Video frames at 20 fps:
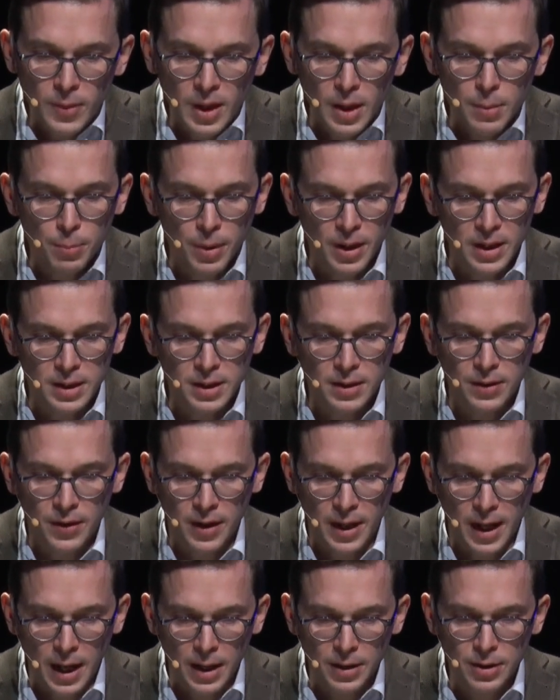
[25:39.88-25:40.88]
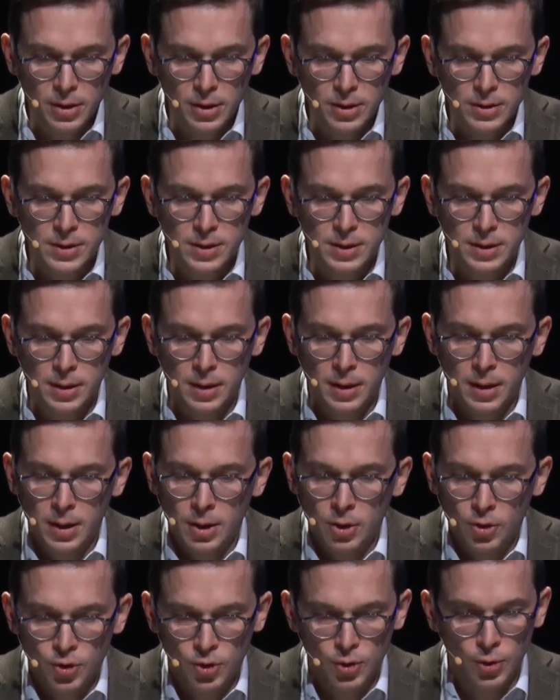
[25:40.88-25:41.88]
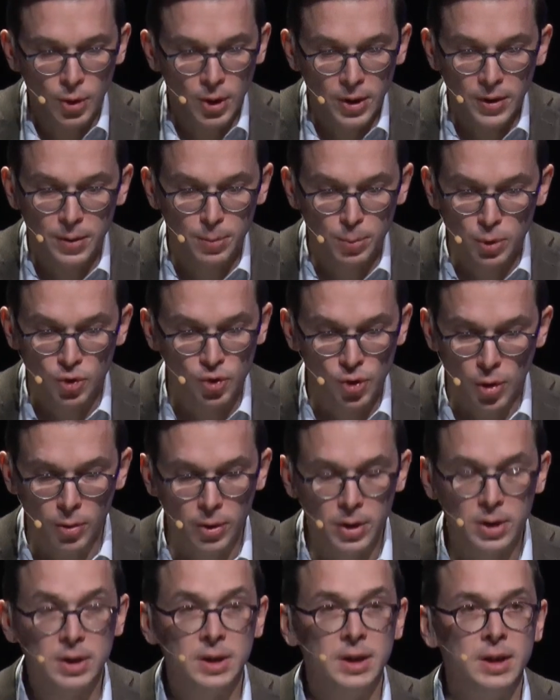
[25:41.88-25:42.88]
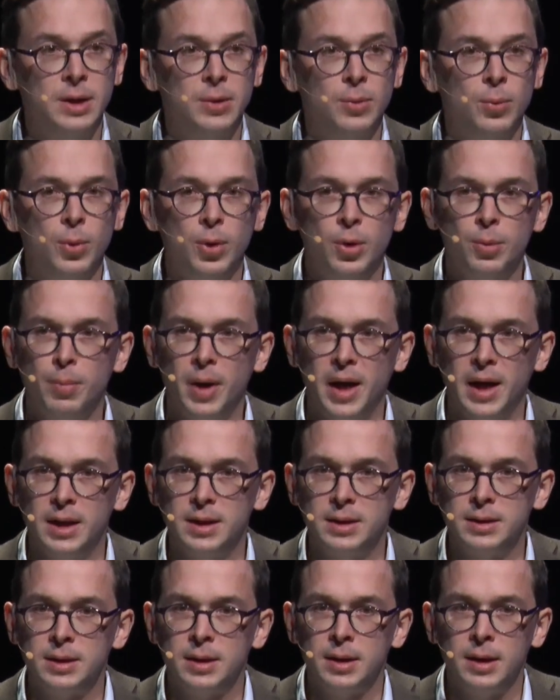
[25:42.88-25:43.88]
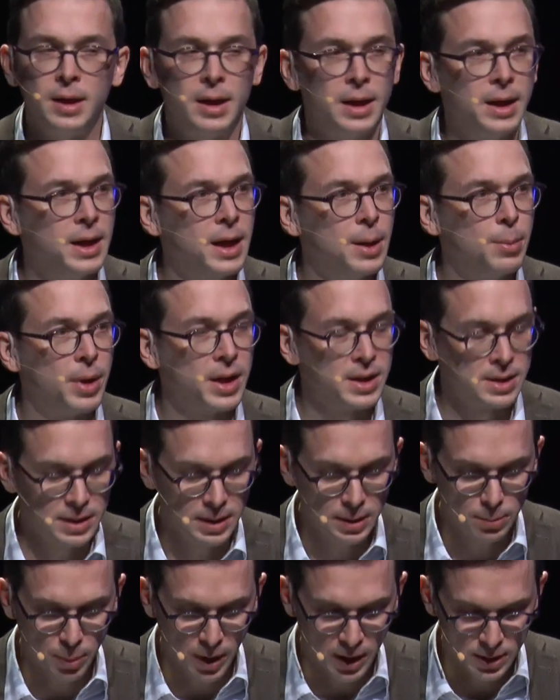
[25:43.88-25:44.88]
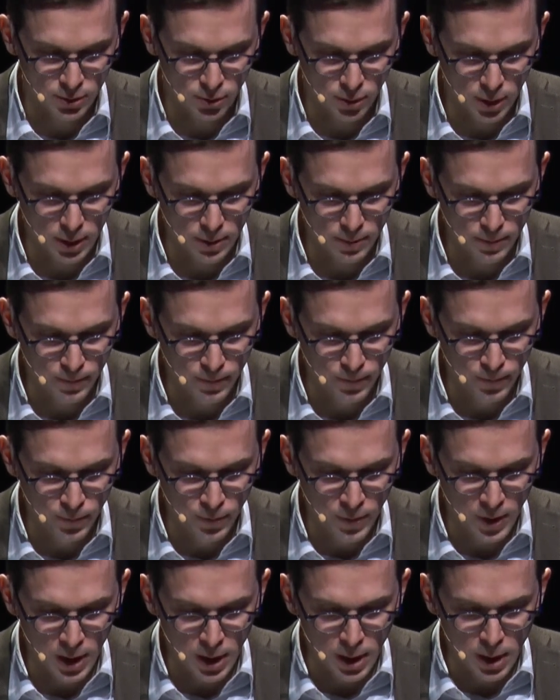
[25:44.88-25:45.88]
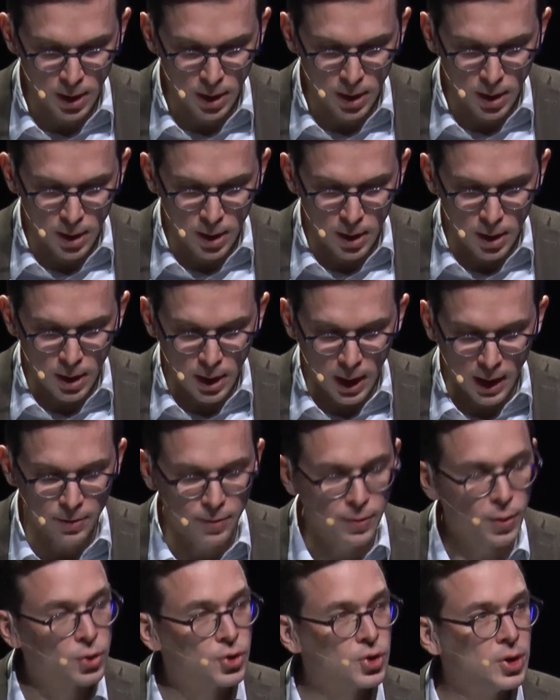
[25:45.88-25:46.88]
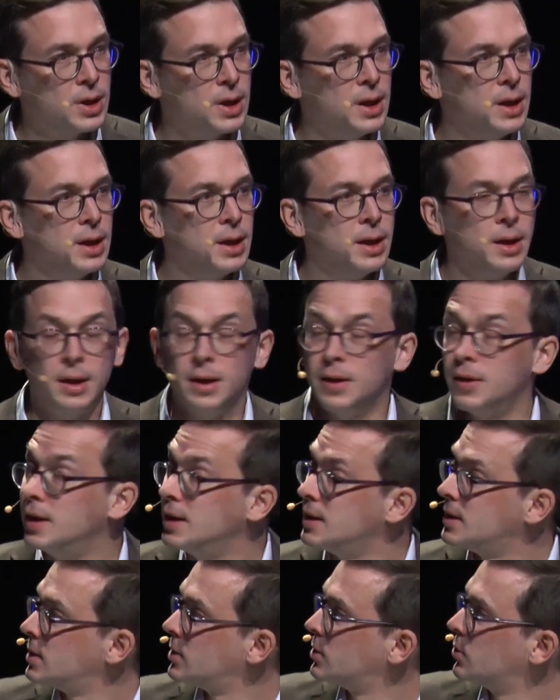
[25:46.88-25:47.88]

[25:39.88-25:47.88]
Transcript: but the others, surely the majority, were made in Abbasid Basra. Unfortunately, this